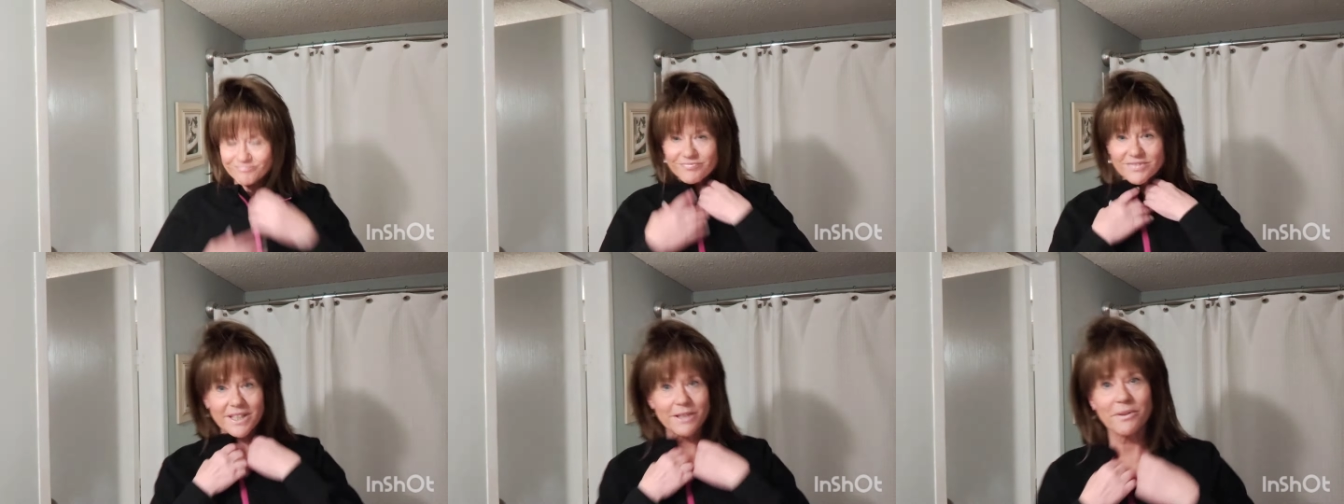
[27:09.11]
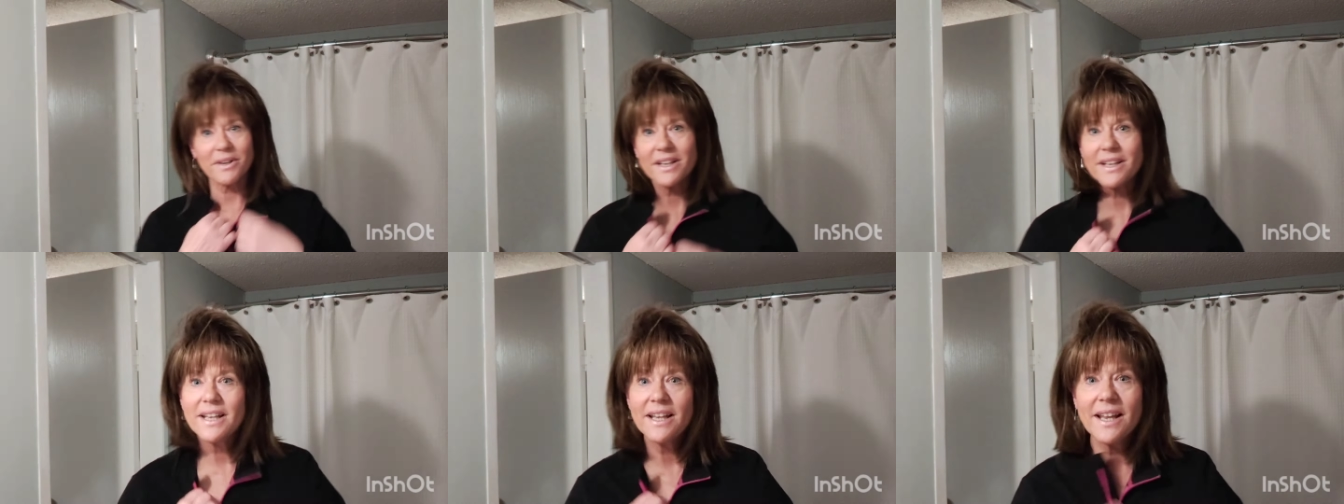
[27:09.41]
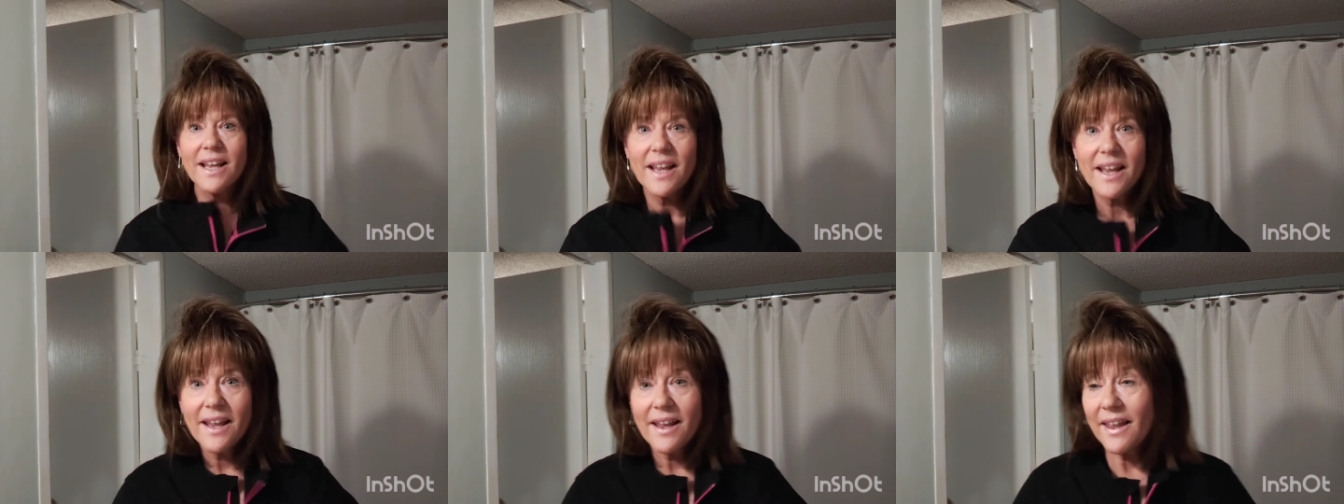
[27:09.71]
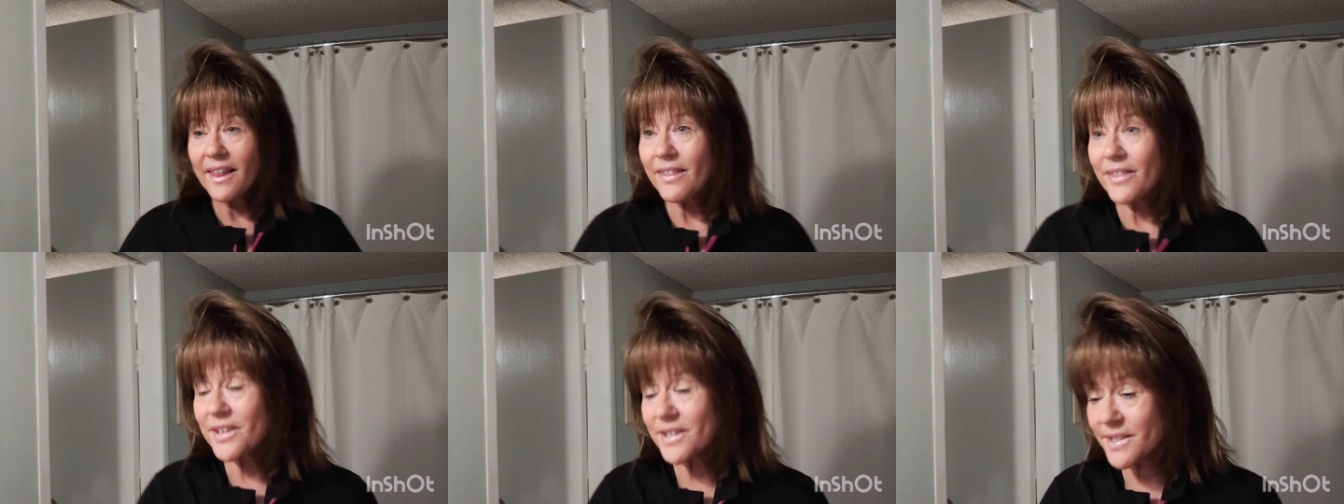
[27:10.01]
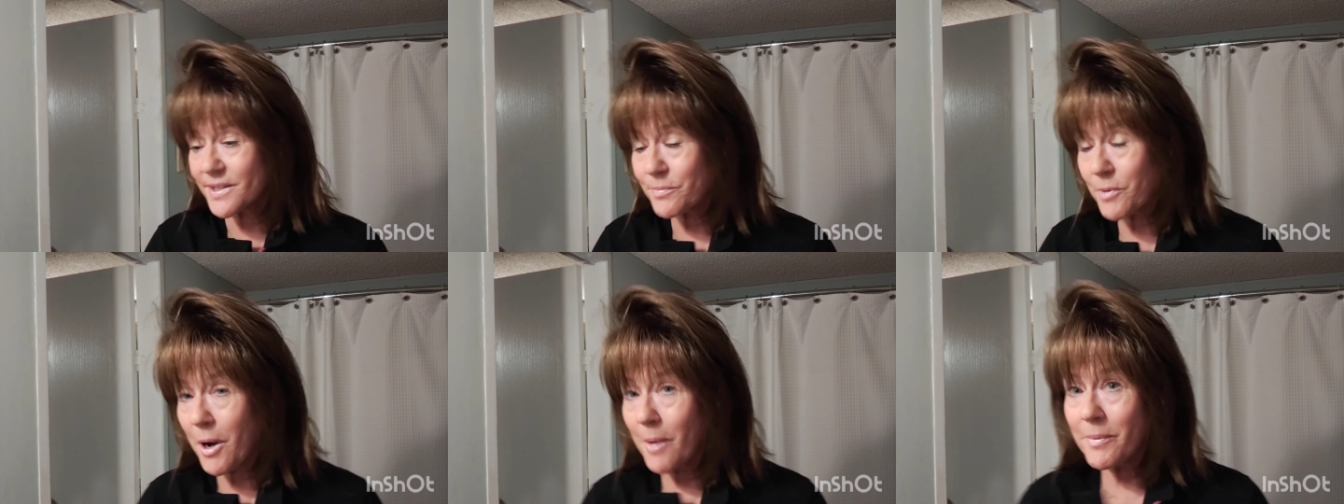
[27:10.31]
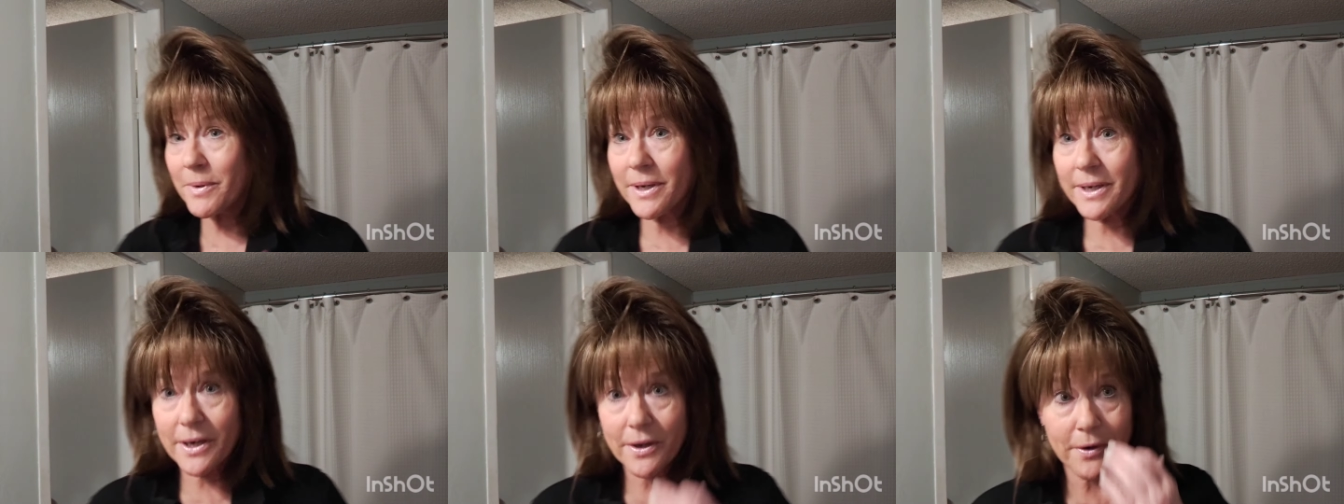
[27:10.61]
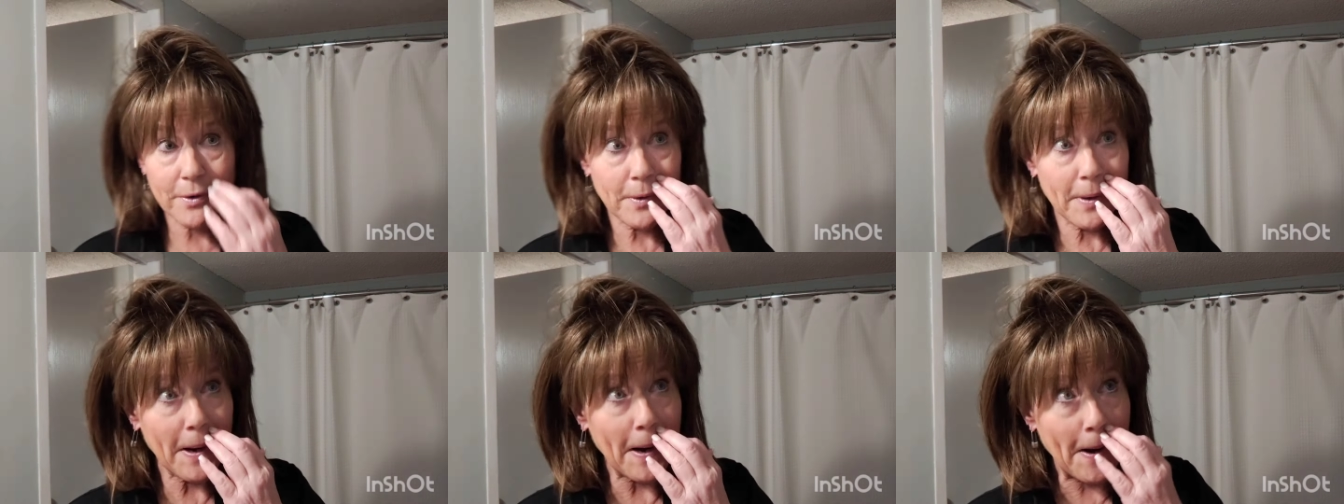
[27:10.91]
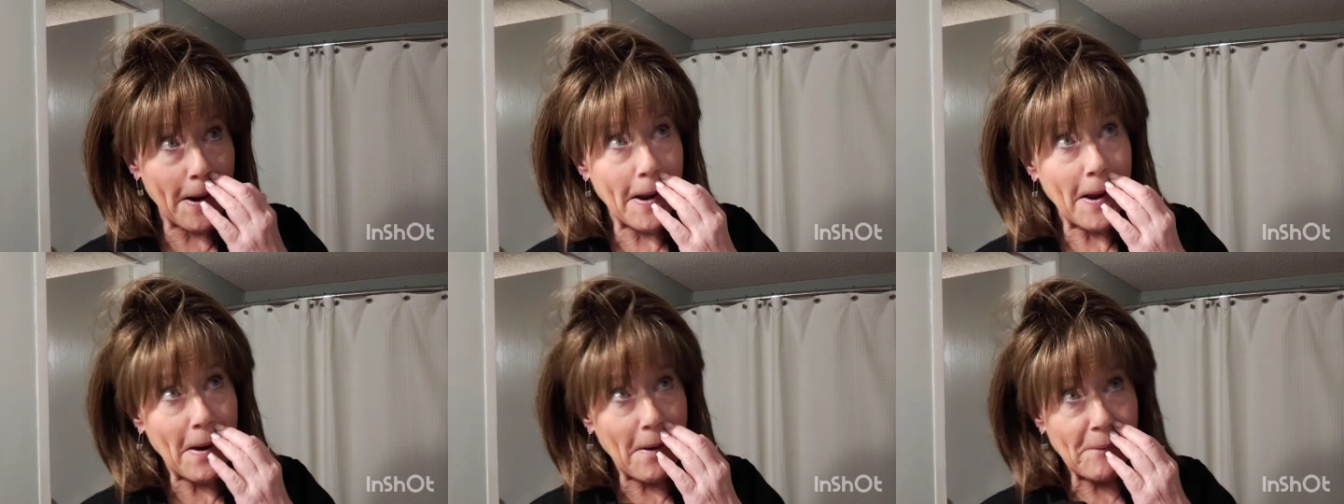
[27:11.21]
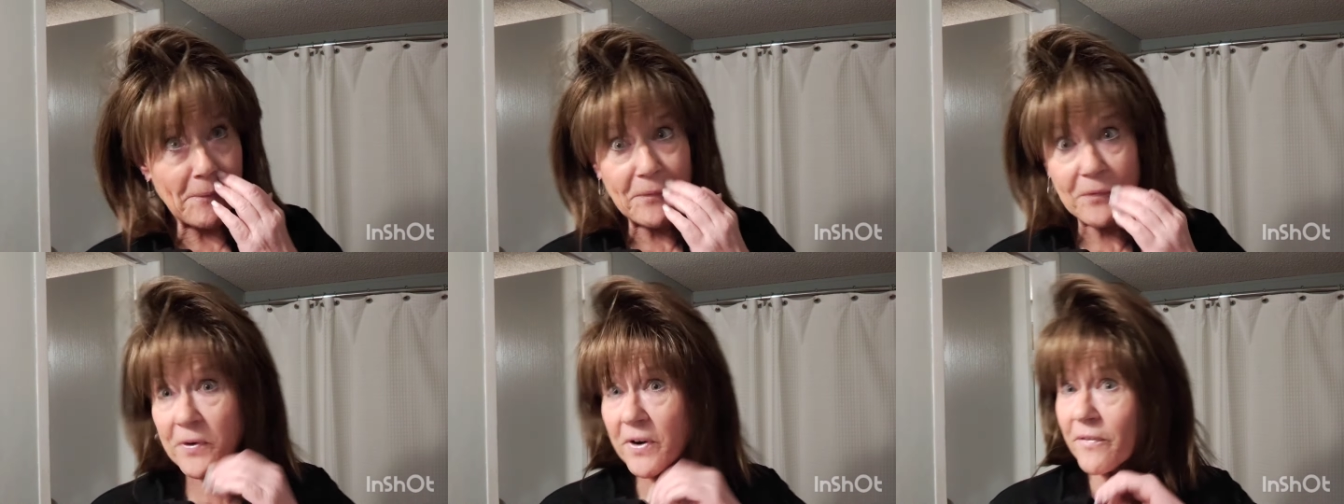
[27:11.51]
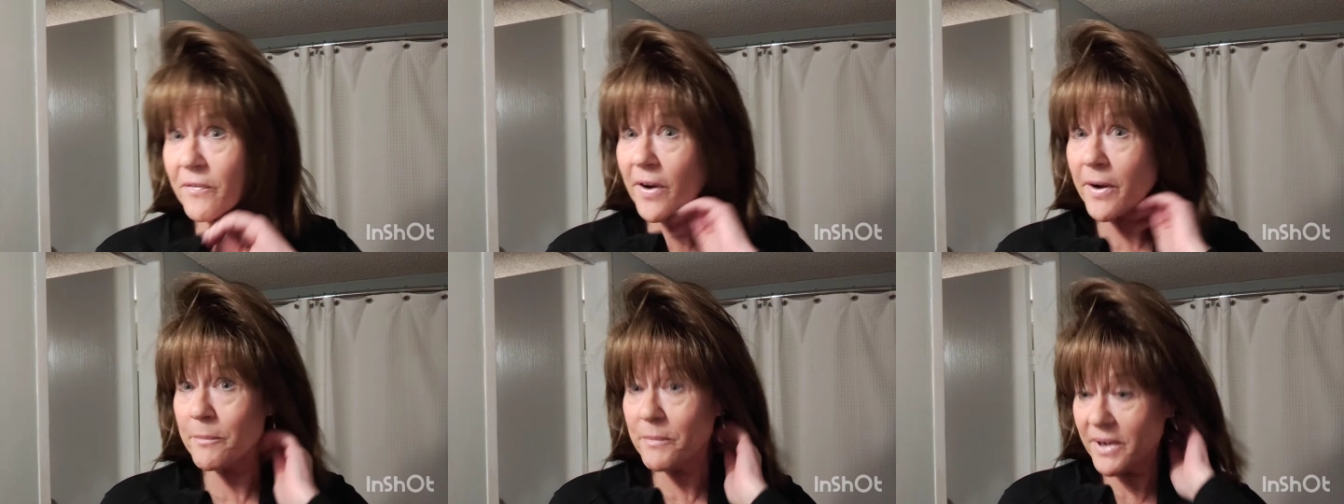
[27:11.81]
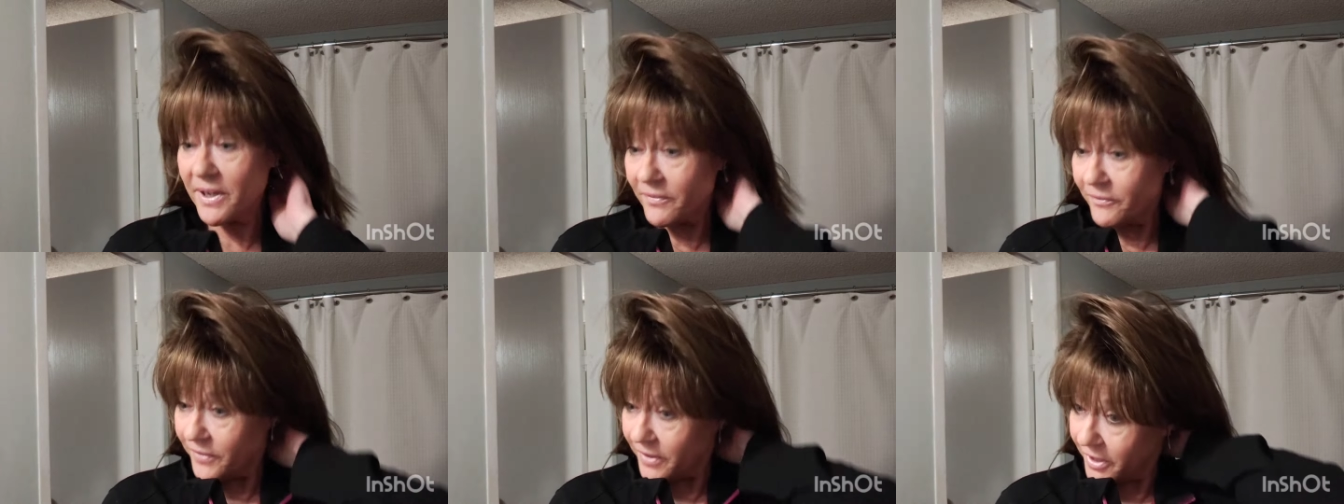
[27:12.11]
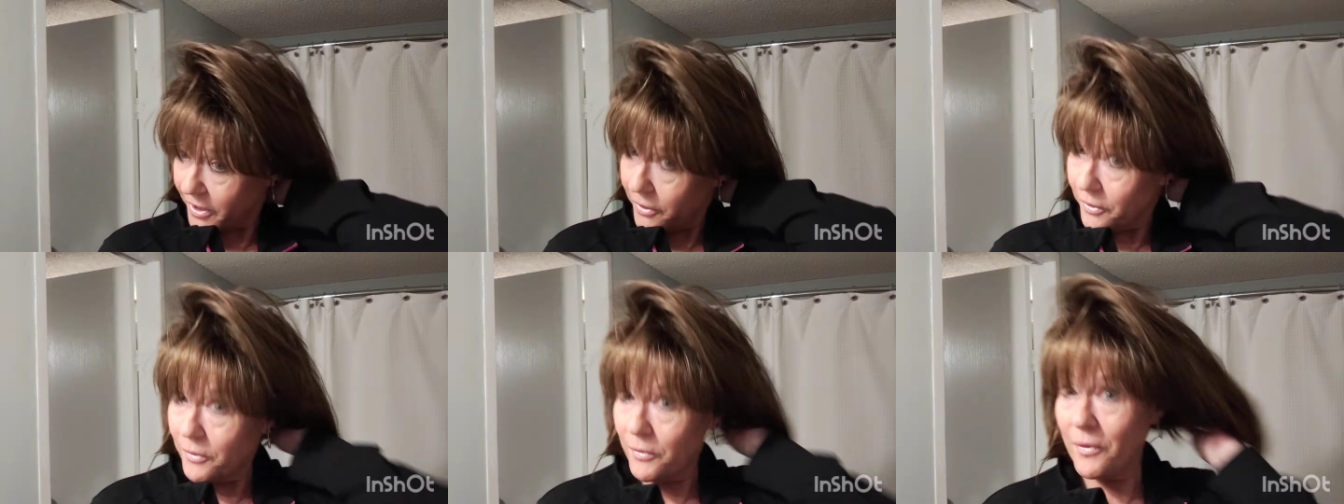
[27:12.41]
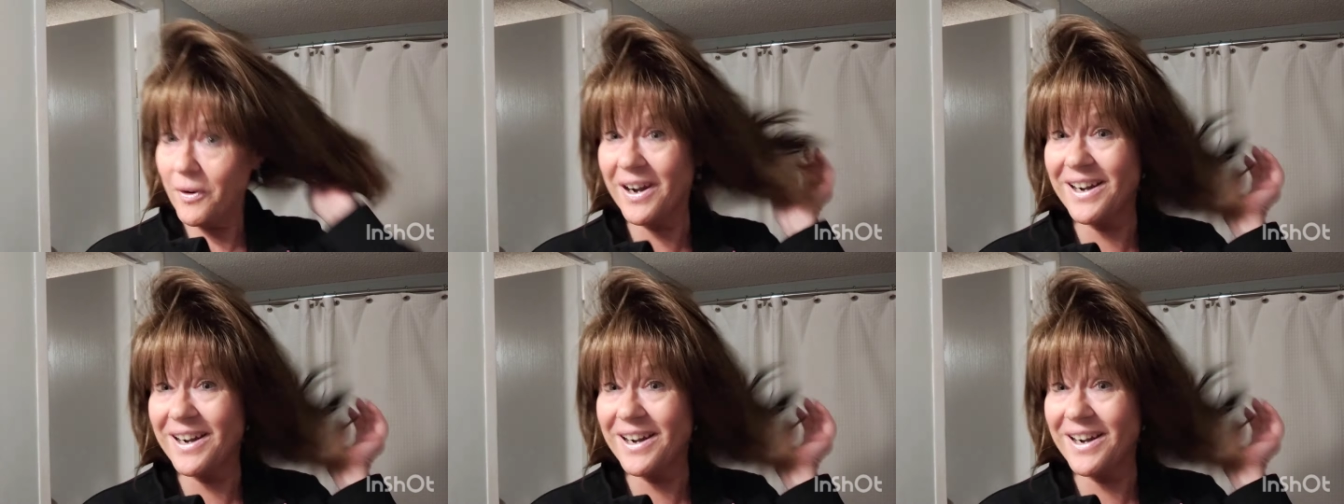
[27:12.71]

Anyway, this is probably another uh, 45 minute video